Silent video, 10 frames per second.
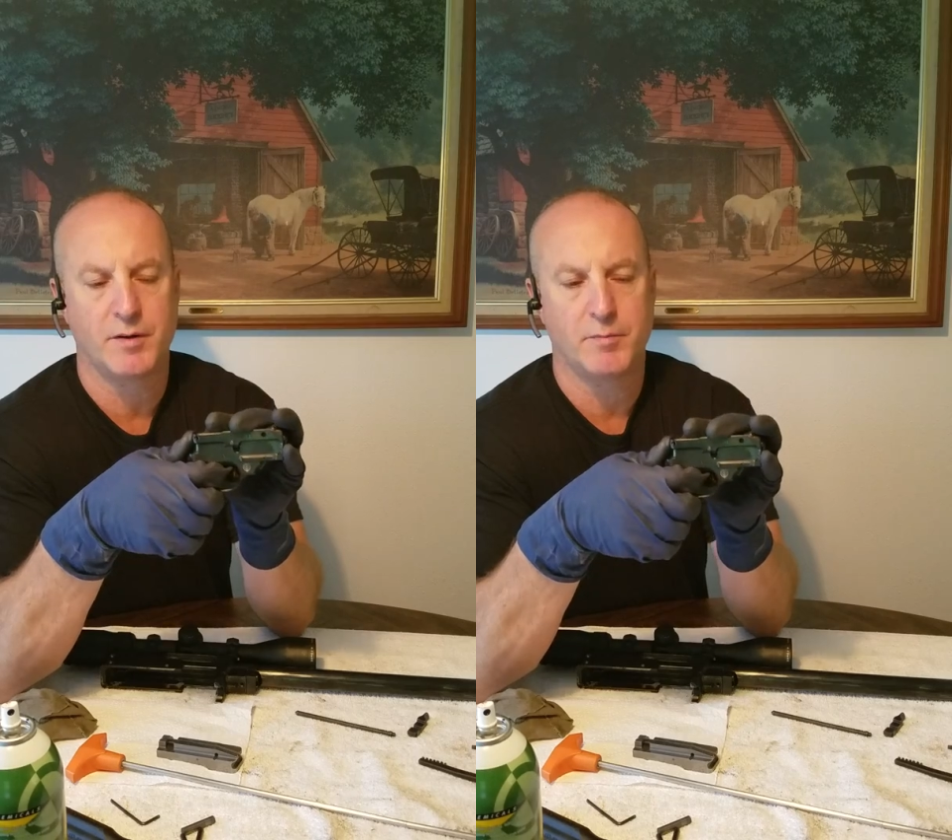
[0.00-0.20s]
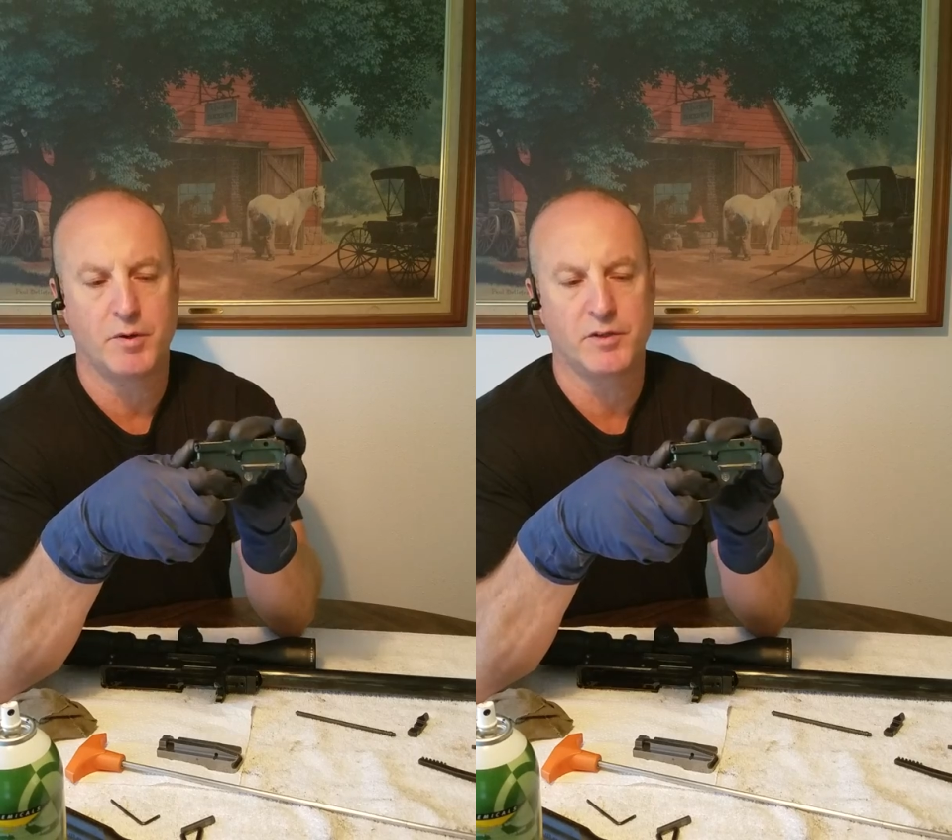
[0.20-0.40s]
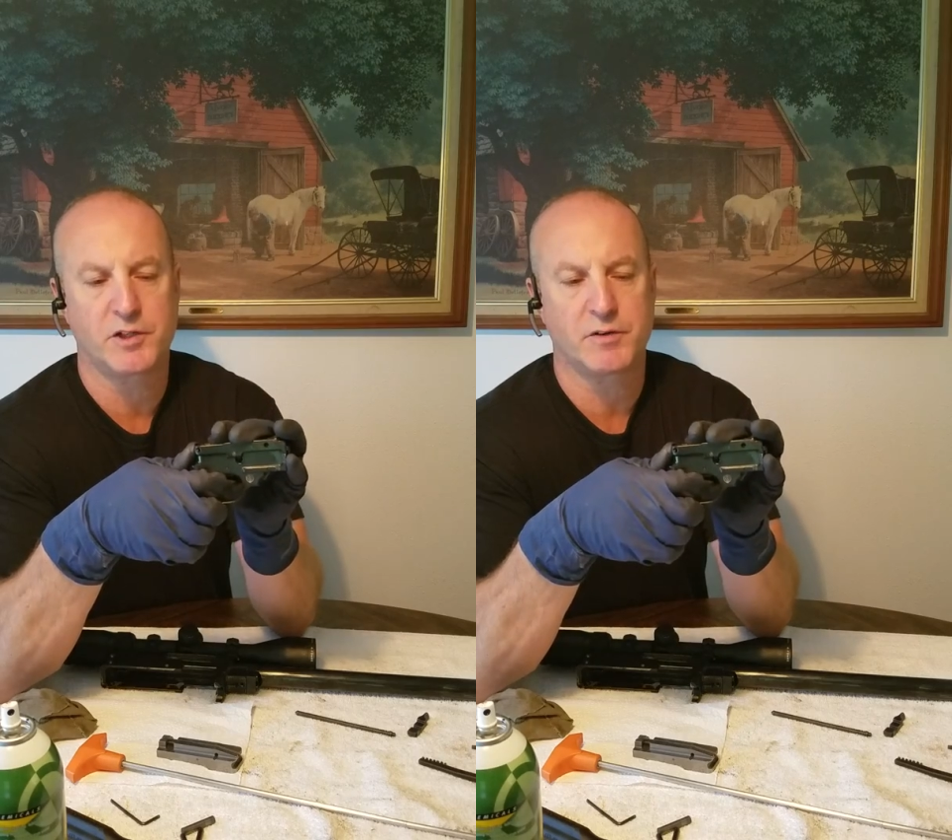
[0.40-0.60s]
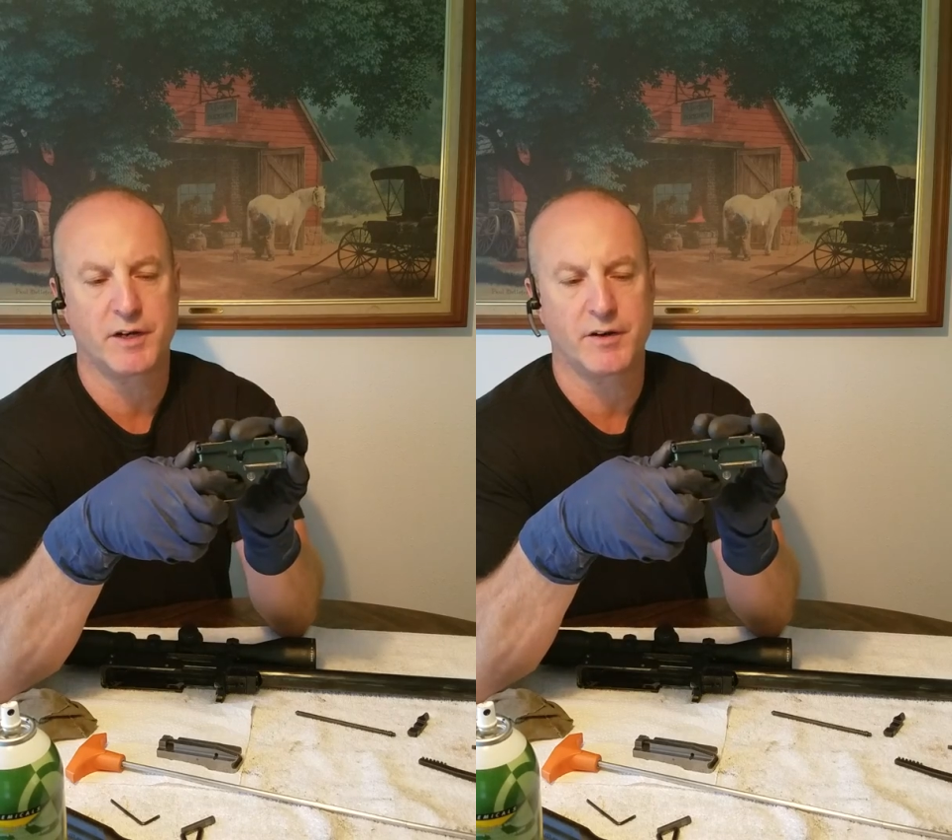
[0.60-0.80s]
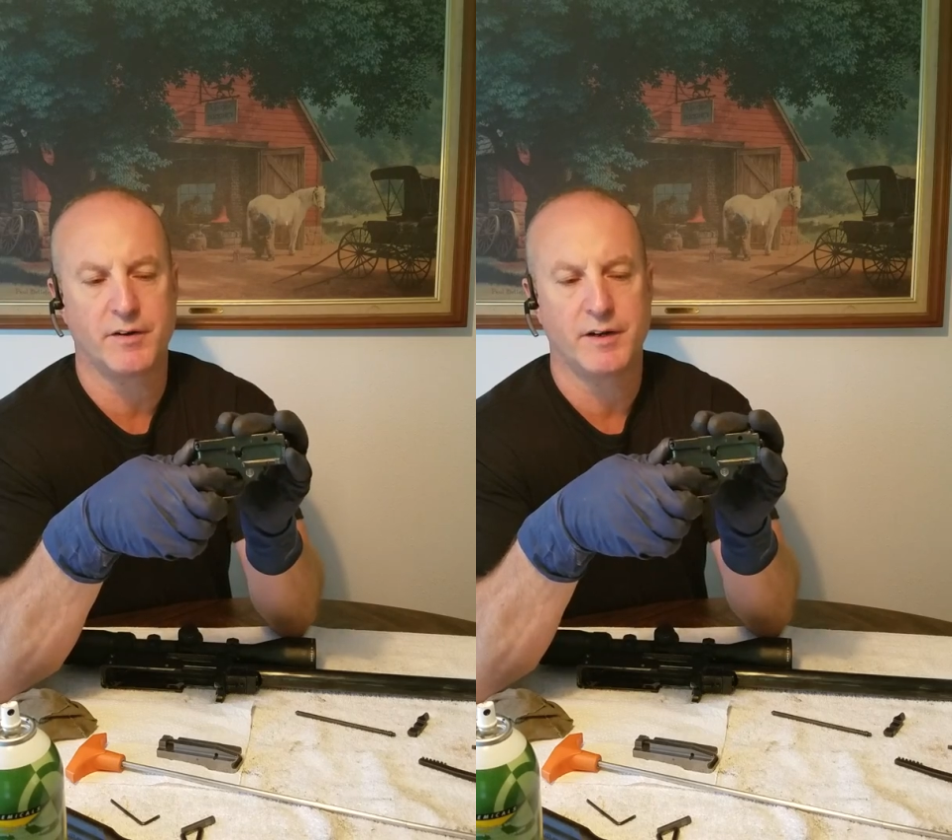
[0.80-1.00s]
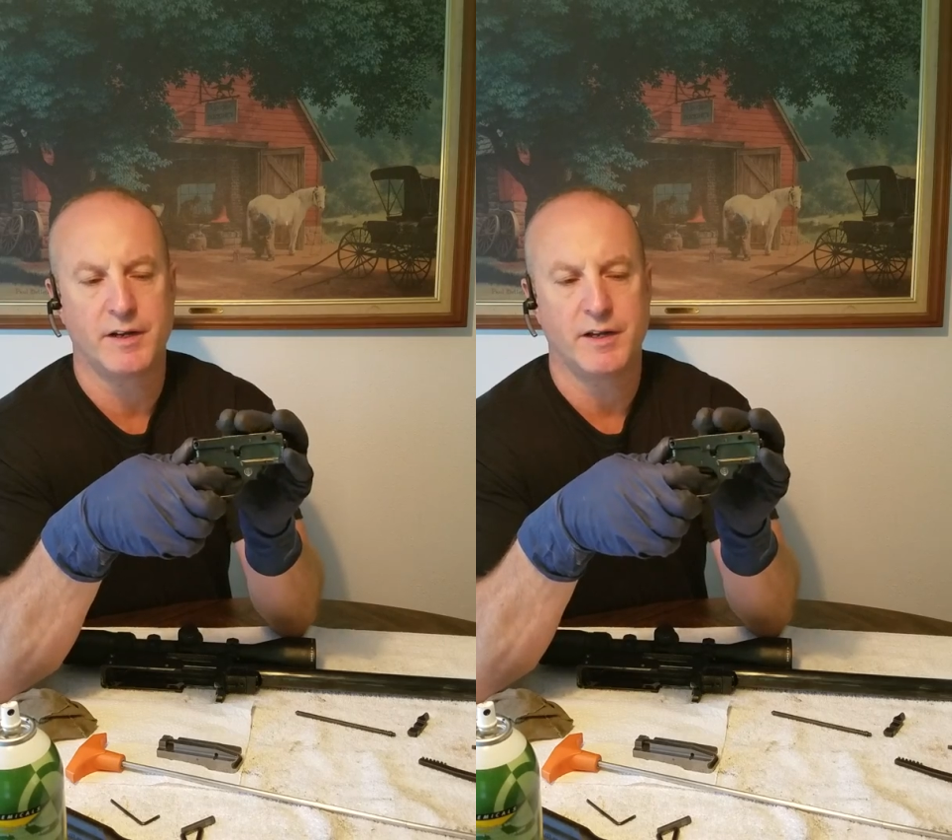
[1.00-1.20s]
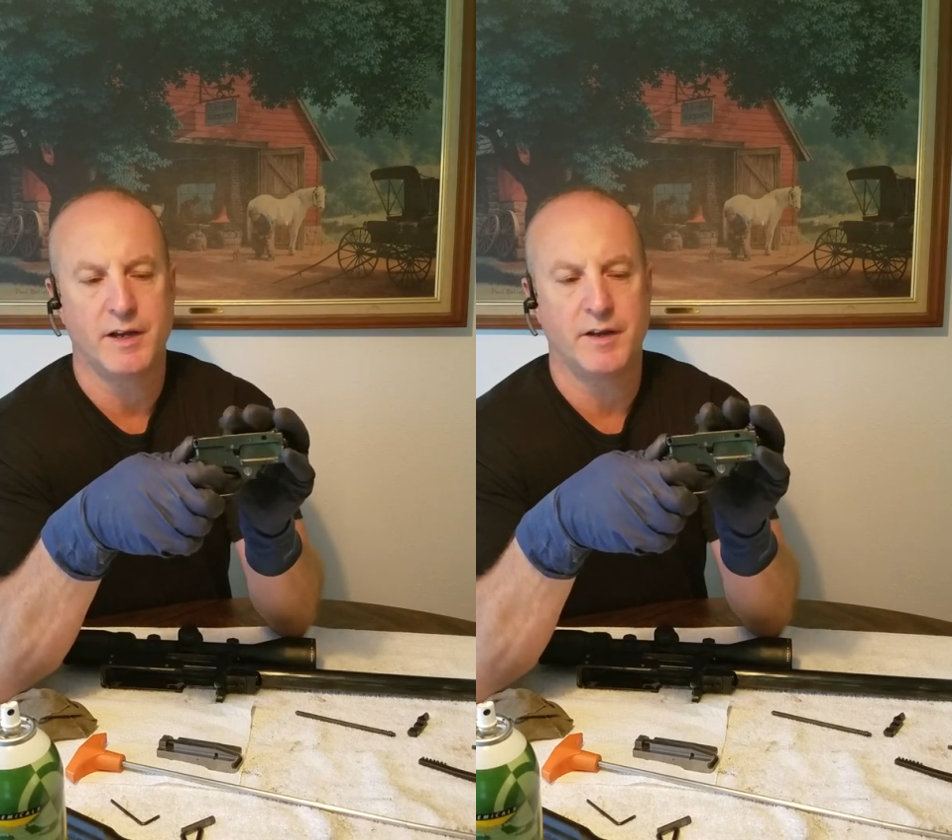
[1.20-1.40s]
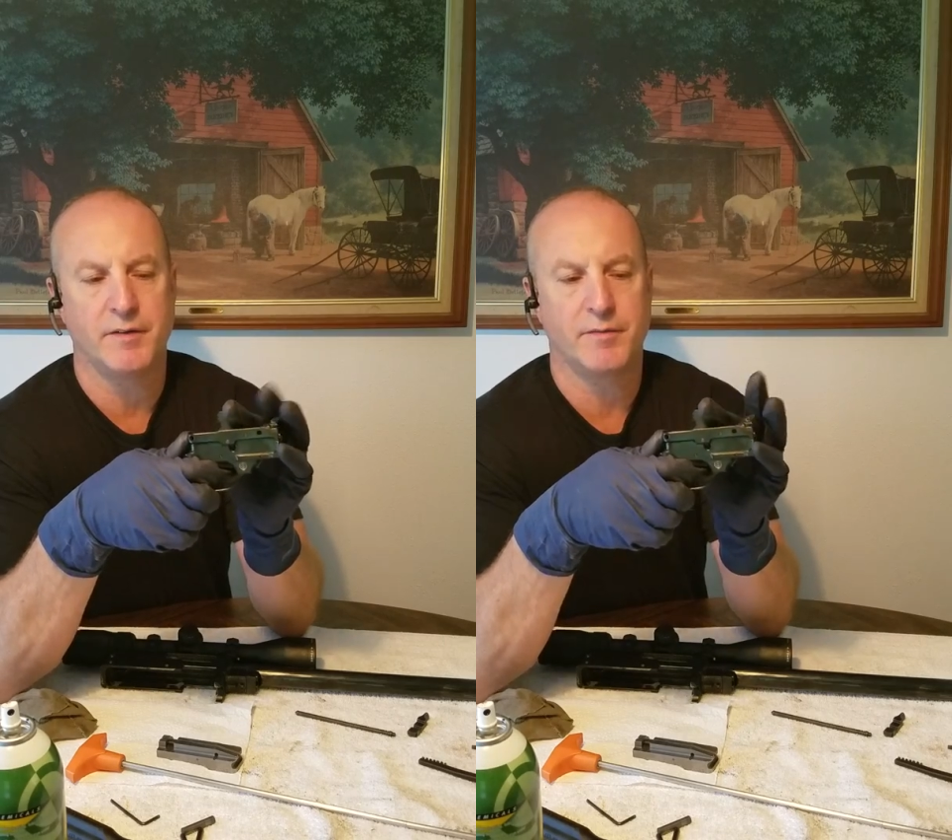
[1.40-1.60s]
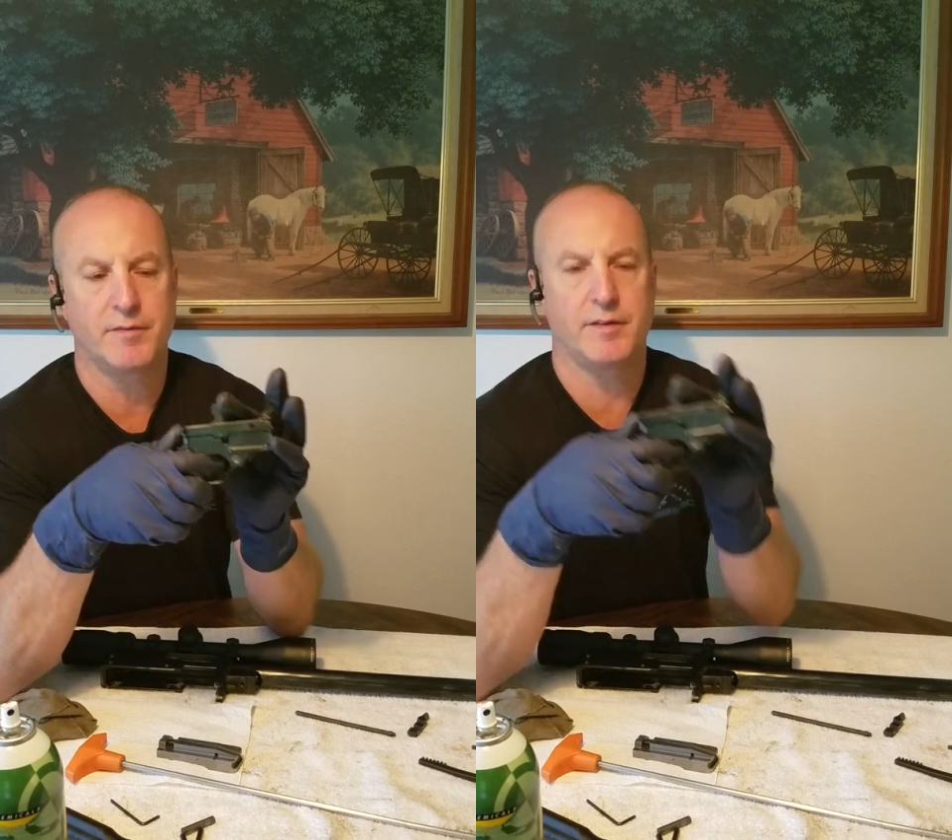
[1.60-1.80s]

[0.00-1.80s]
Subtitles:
pull the trigger, and you